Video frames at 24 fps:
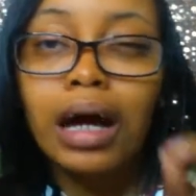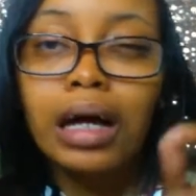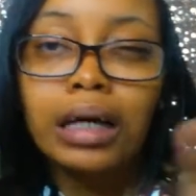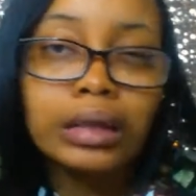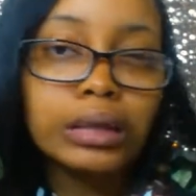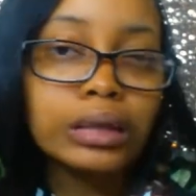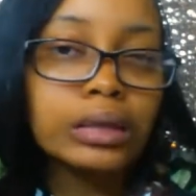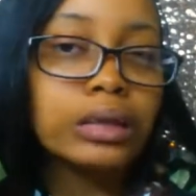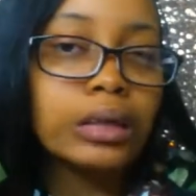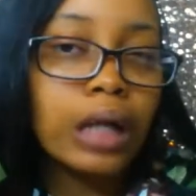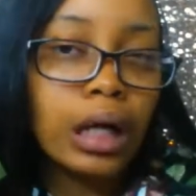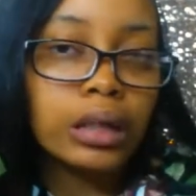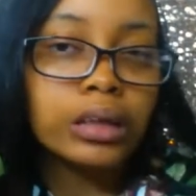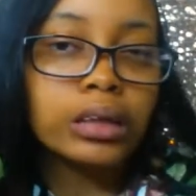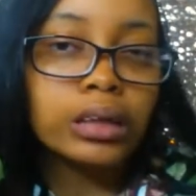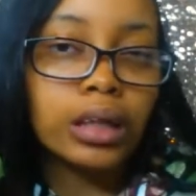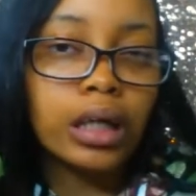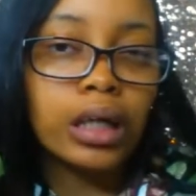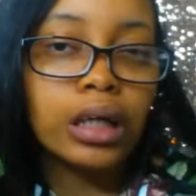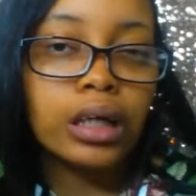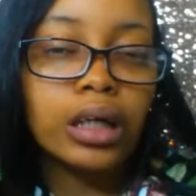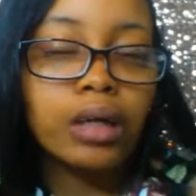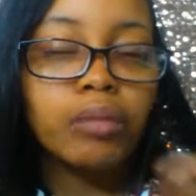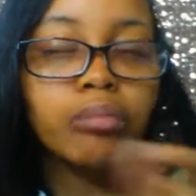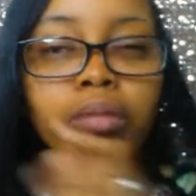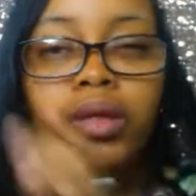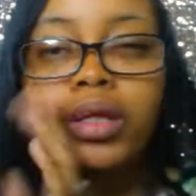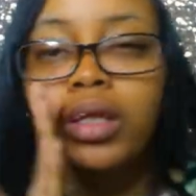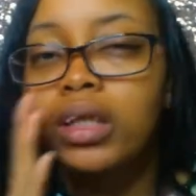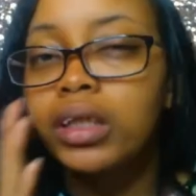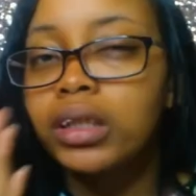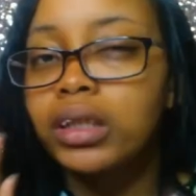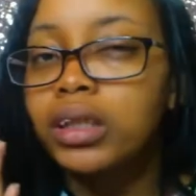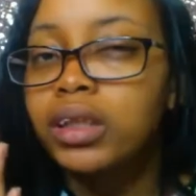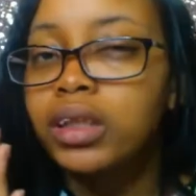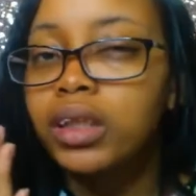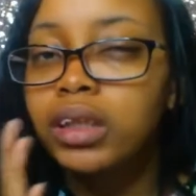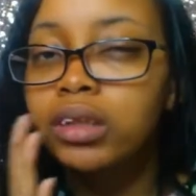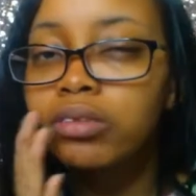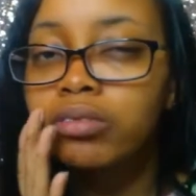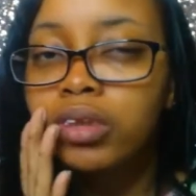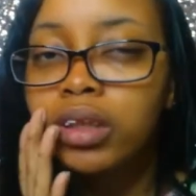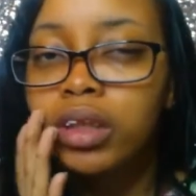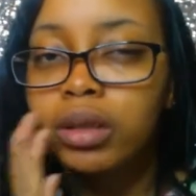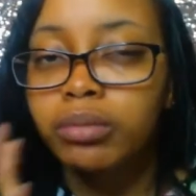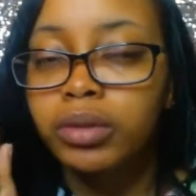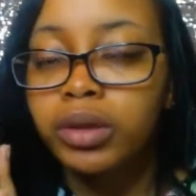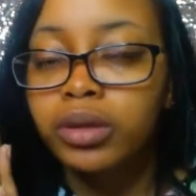I could not stand him, but this is his
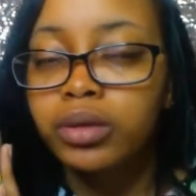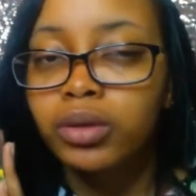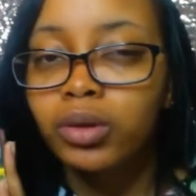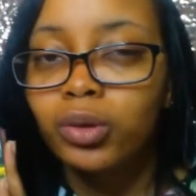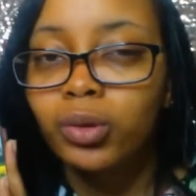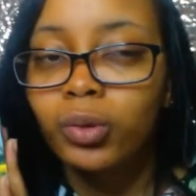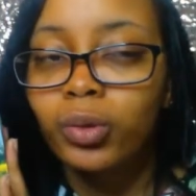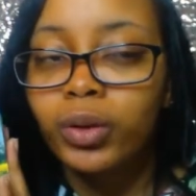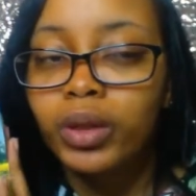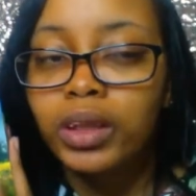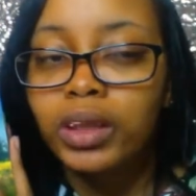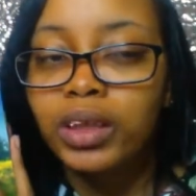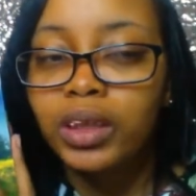redemption story,